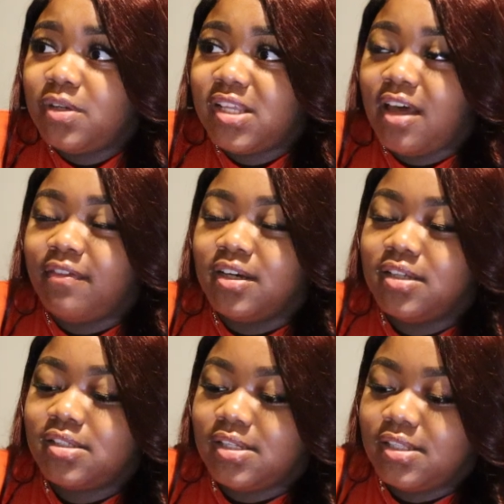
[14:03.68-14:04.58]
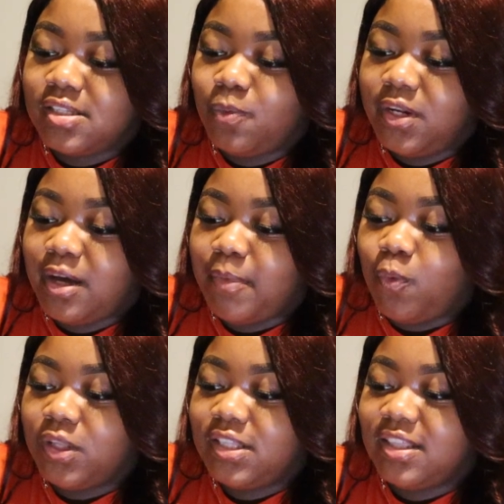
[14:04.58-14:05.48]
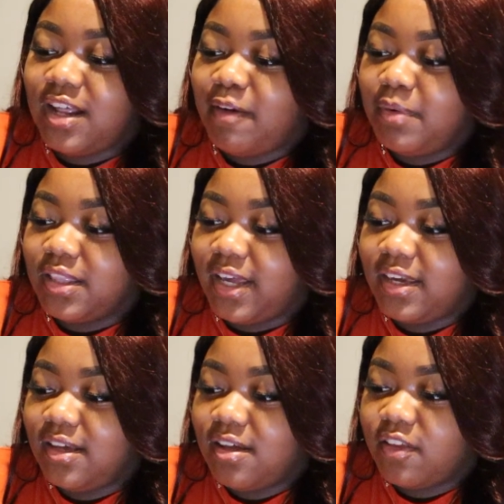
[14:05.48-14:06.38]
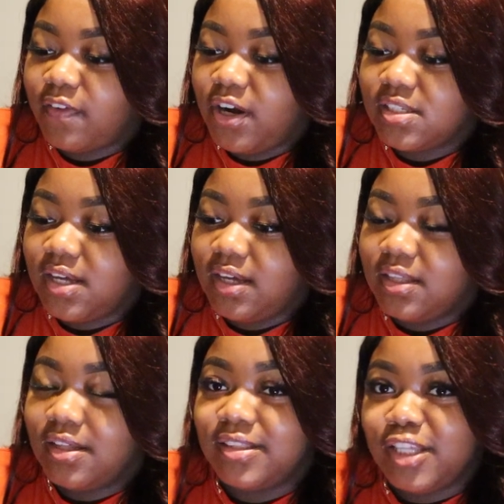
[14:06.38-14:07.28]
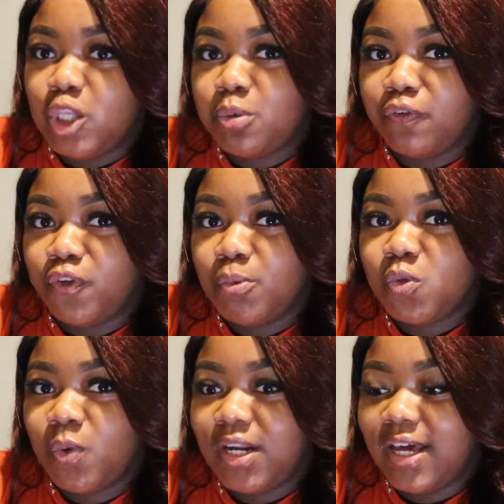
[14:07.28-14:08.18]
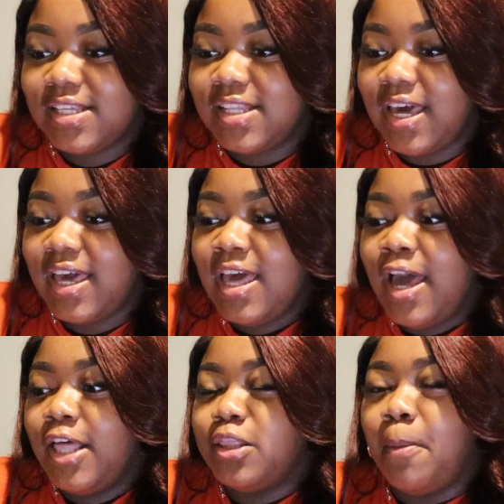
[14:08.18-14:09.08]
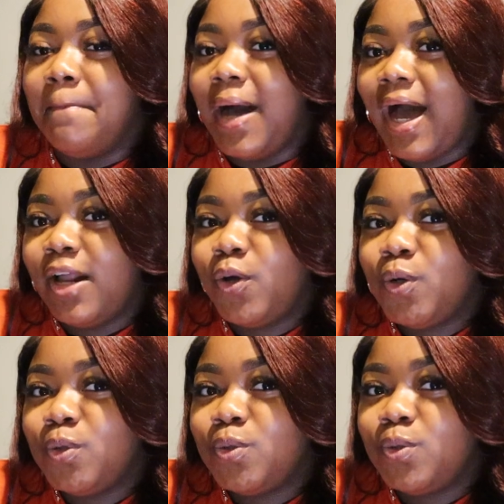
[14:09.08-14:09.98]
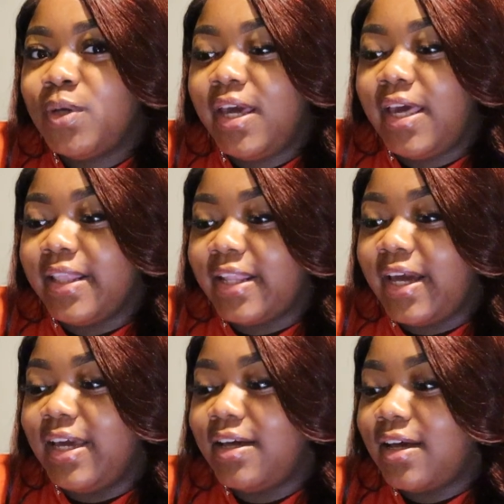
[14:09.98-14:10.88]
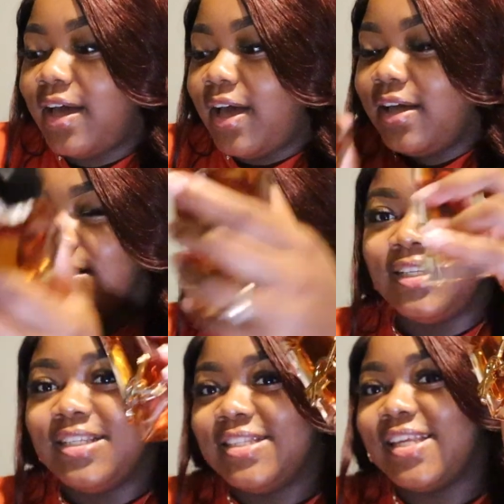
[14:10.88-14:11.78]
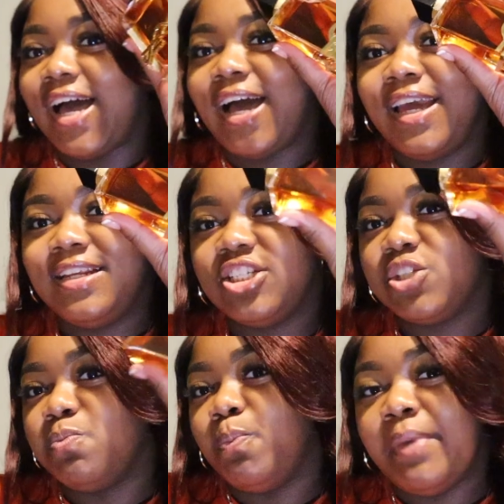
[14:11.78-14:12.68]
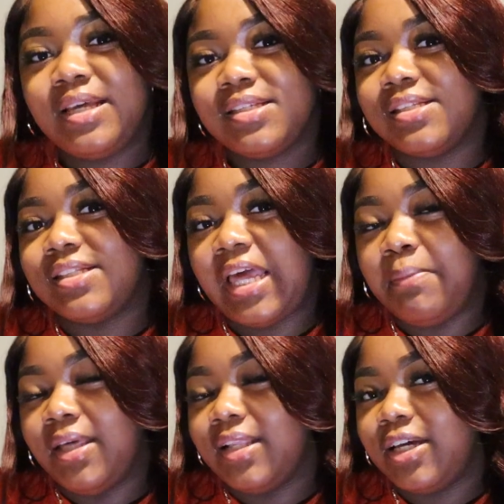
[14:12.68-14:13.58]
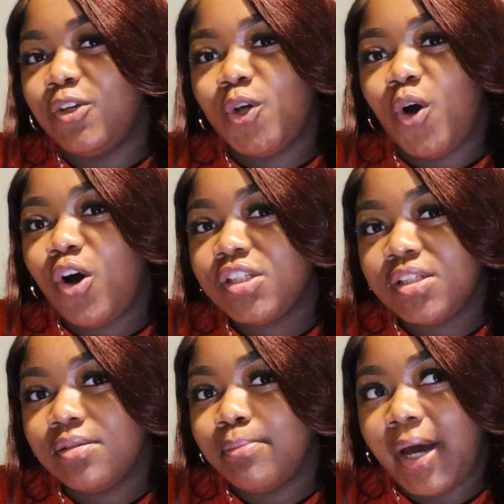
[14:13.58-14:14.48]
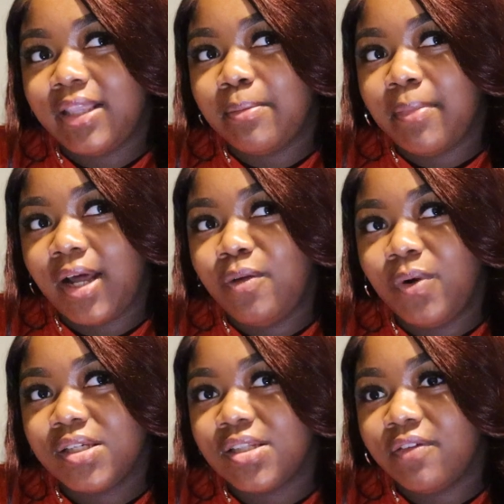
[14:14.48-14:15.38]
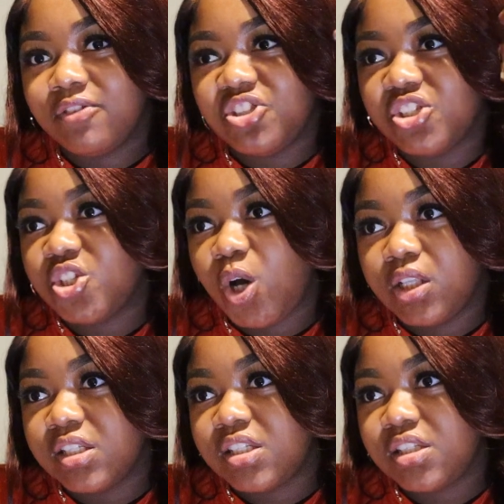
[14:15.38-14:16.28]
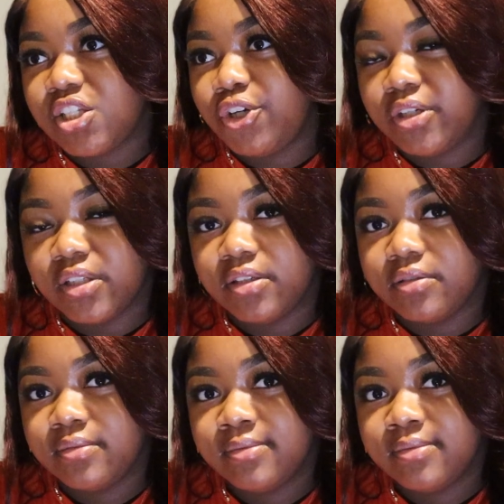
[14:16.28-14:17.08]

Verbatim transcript: Works, they have good scents and whatnot. But one thing that I've been liking as far as like these perfumes and whatnot is that the bottle and like the design just makes a statement. Like, you know, all Bath and Body Works stuff is just tall and circular.